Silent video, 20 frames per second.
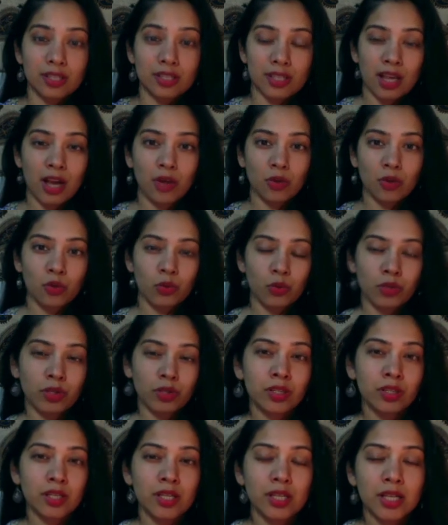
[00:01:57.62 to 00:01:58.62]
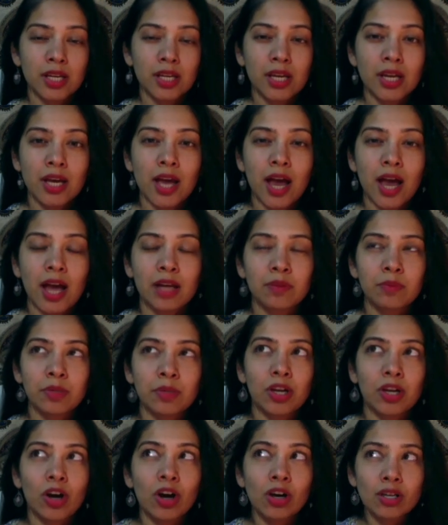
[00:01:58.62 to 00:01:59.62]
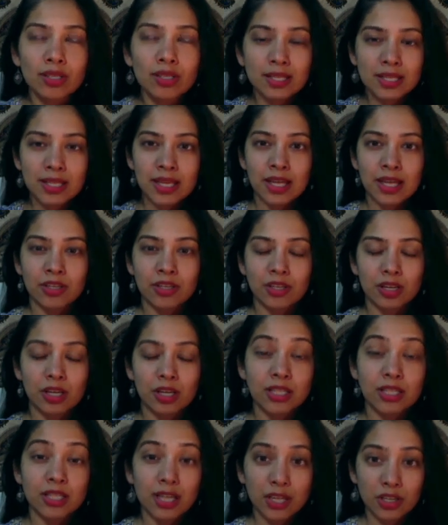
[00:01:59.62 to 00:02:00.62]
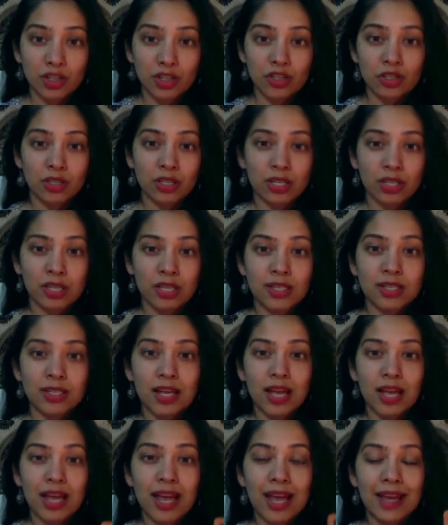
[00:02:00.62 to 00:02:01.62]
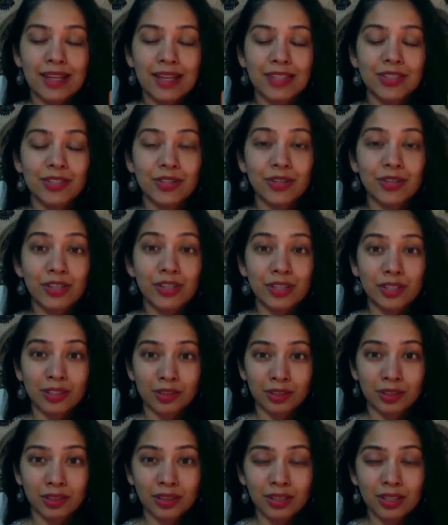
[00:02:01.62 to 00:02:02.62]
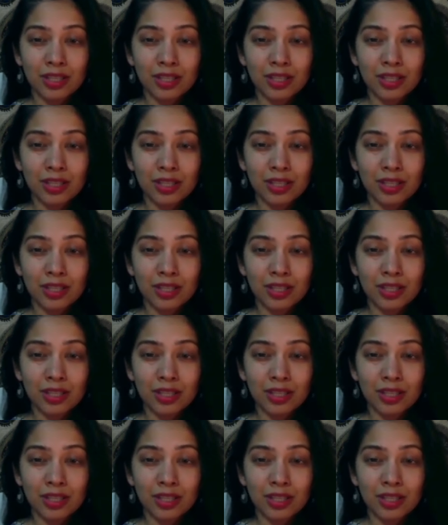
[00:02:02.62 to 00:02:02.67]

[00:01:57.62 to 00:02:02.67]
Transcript: outward. And because the attention is external,